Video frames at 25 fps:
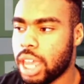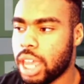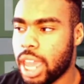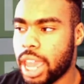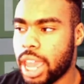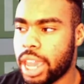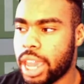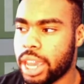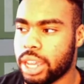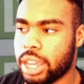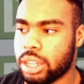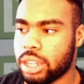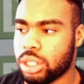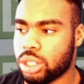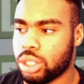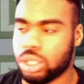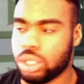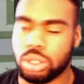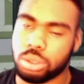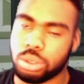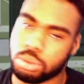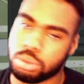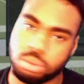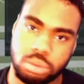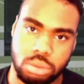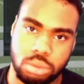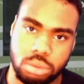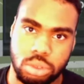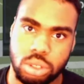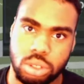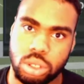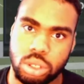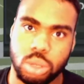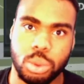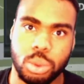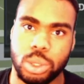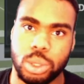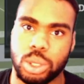and just
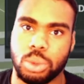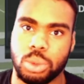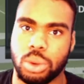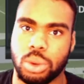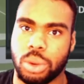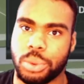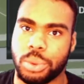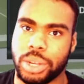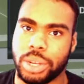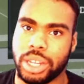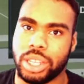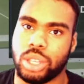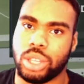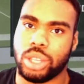do what you want with it.